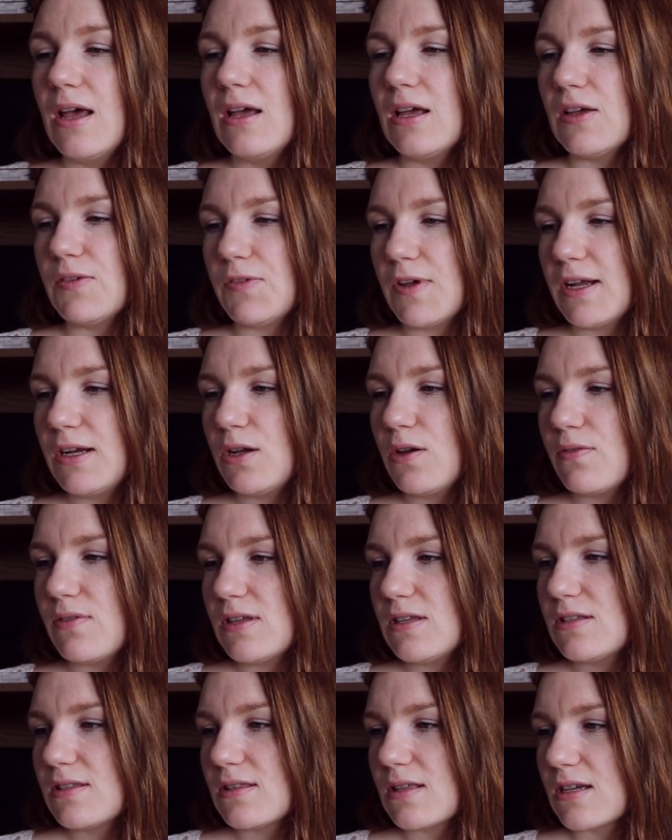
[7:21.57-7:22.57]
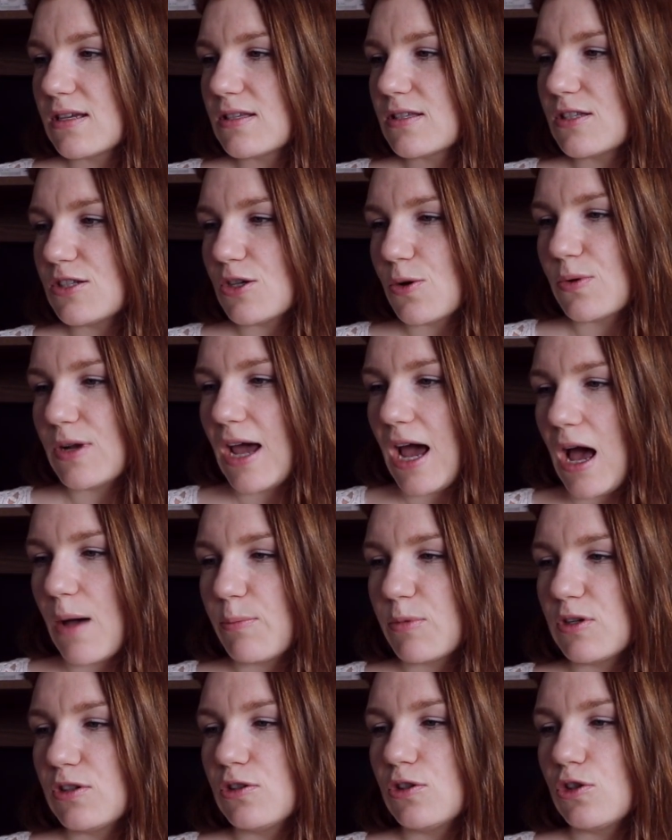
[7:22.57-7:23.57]
If any of these things don't
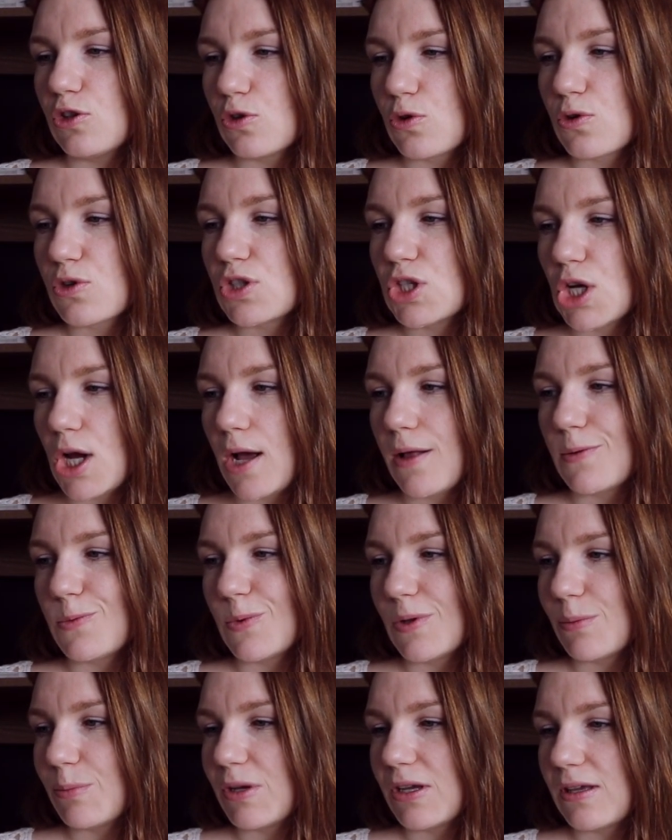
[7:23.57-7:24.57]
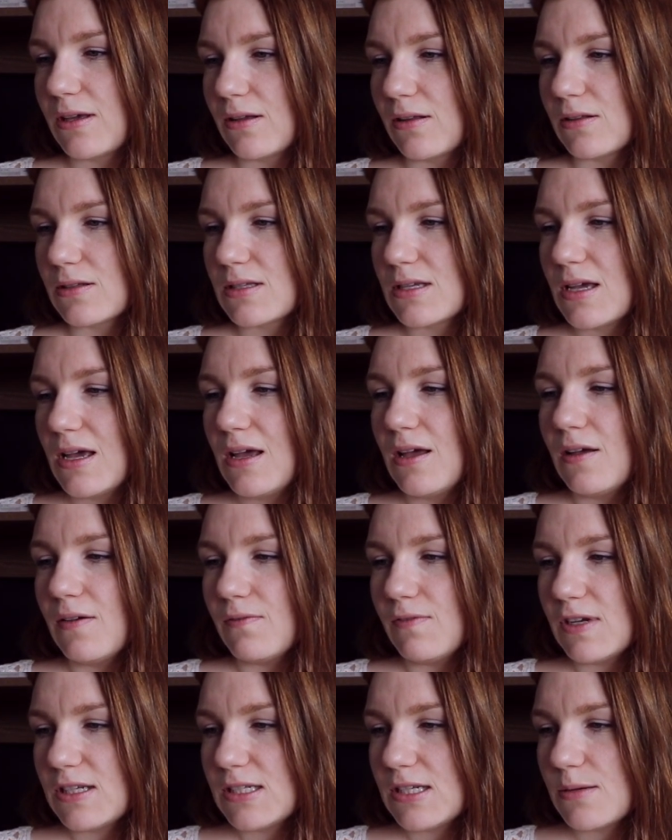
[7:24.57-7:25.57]
happen, your child will be killed.
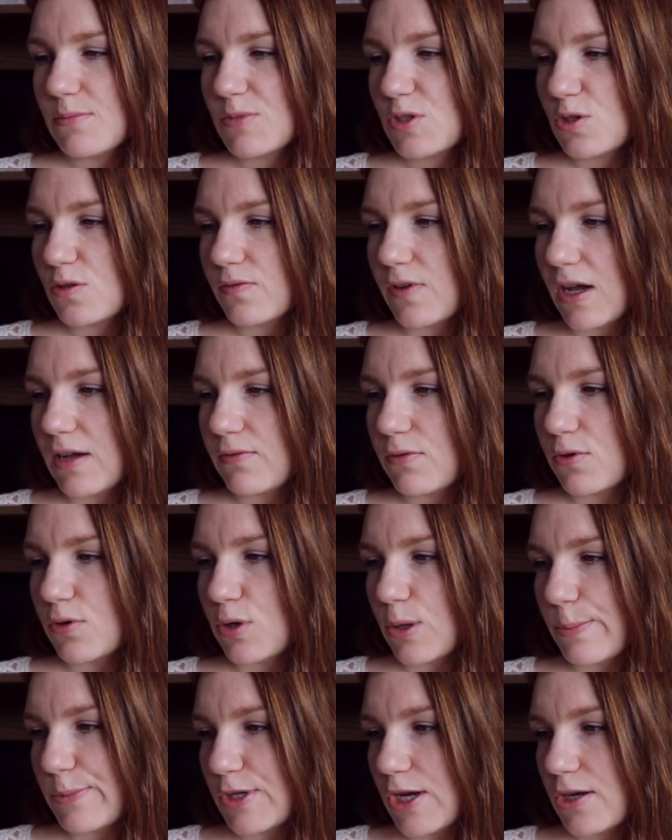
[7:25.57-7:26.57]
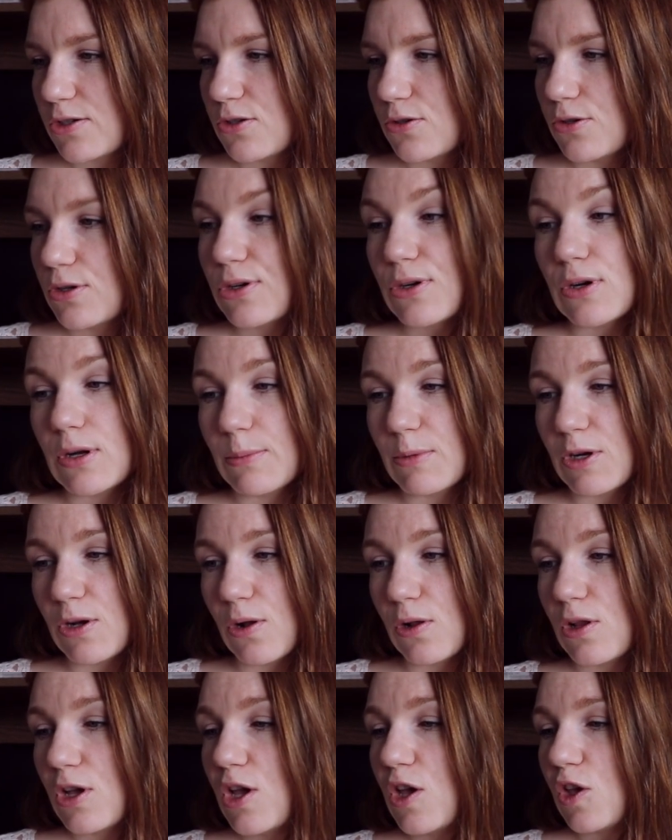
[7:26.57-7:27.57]
Victim, survivor, abductor,
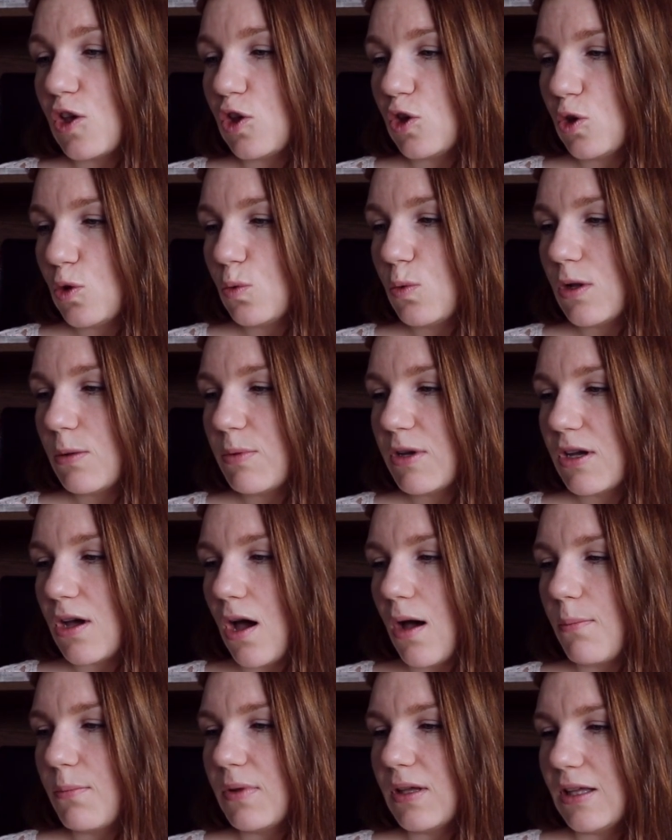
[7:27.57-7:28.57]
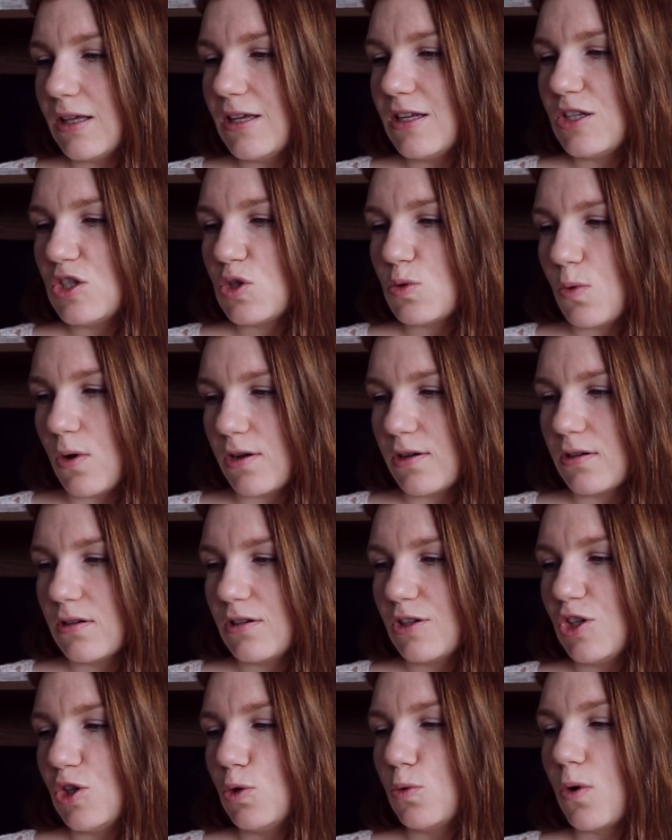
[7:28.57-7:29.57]
criminal, you will become each one.
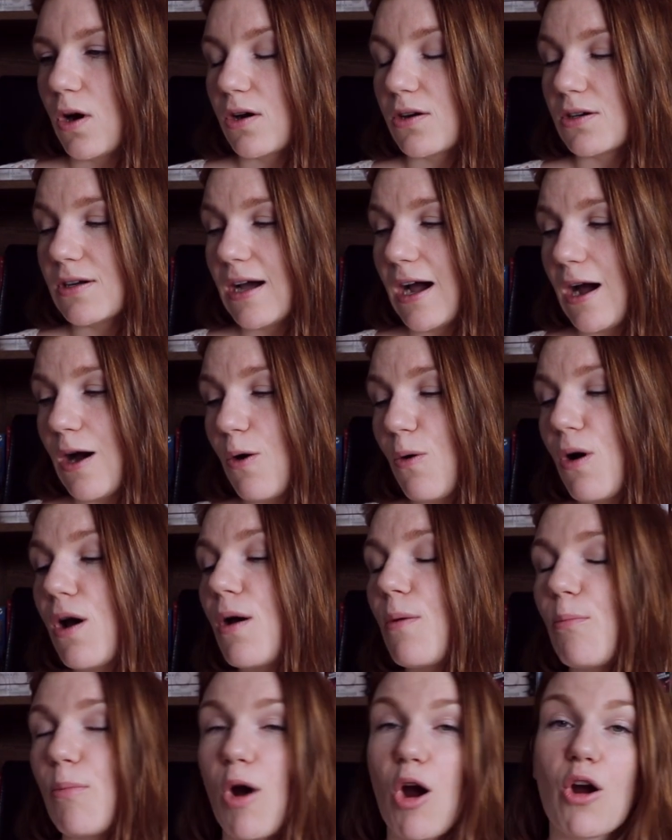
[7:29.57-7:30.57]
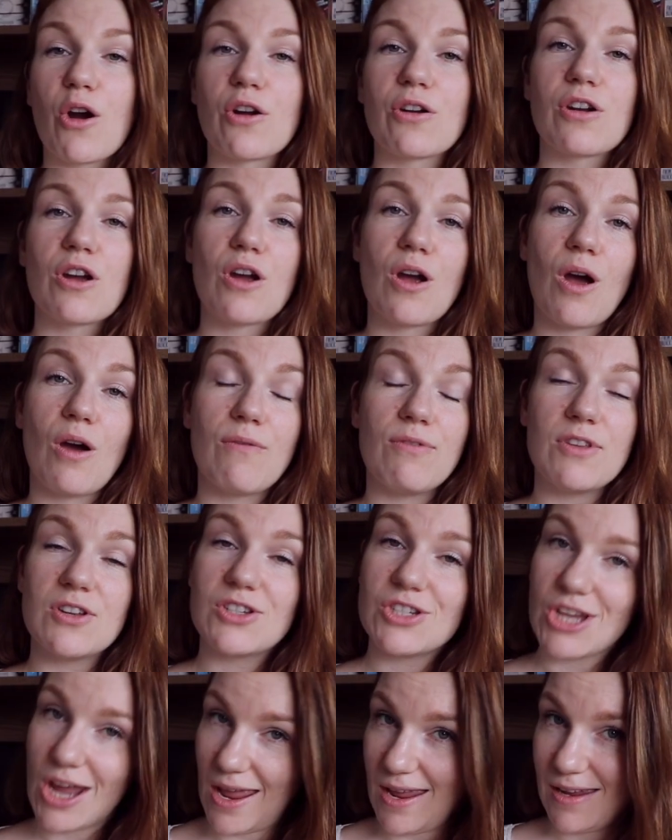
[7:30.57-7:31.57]
You are now part of the
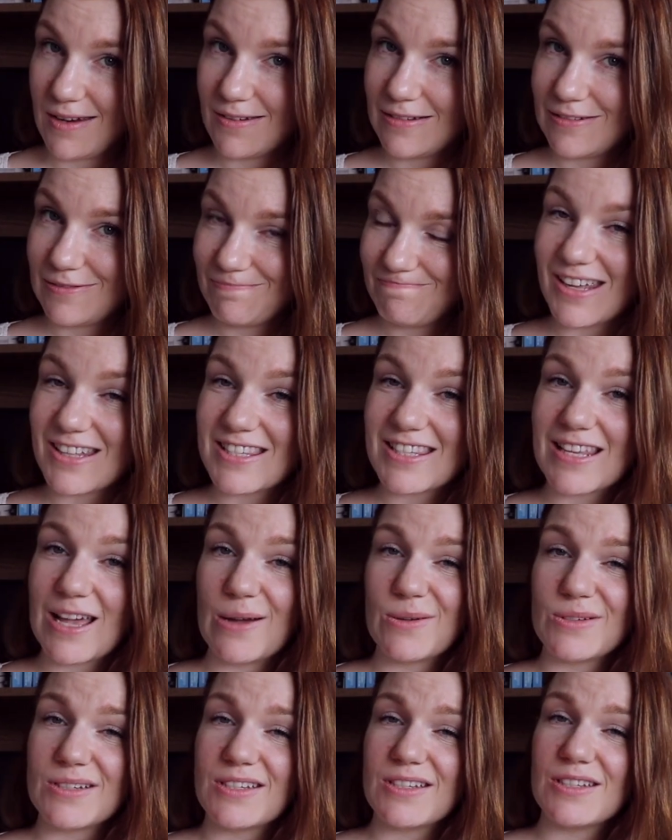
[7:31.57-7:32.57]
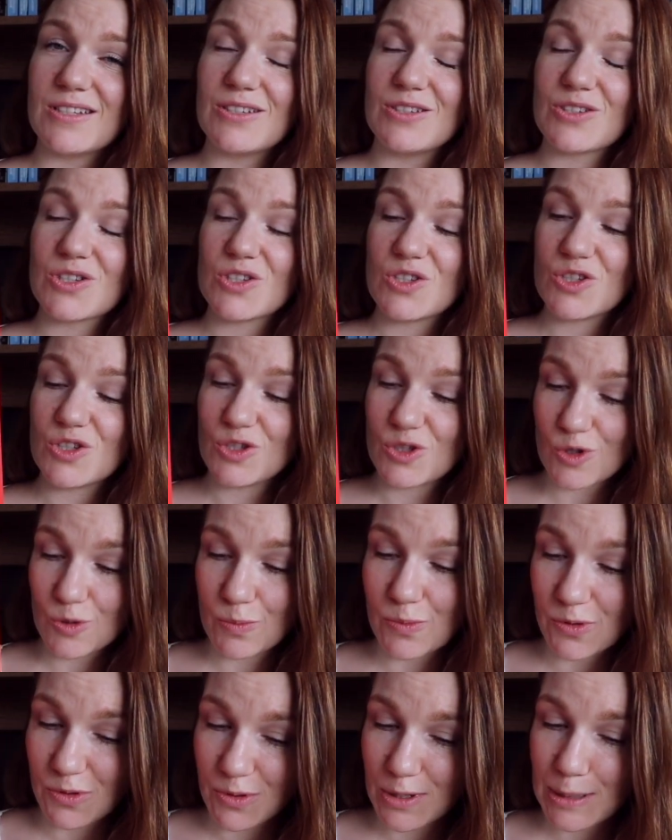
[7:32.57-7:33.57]
chain. It sounds
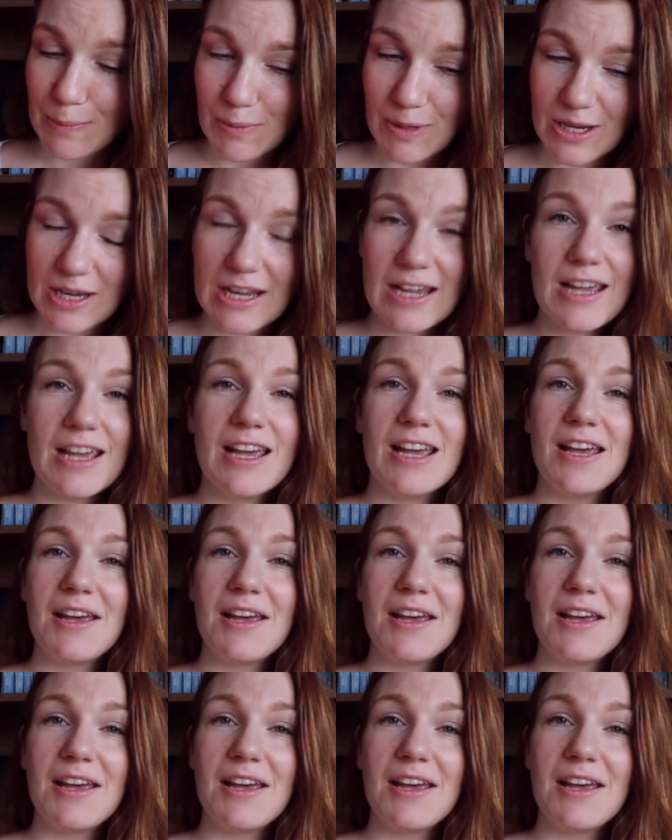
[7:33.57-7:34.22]
super creepy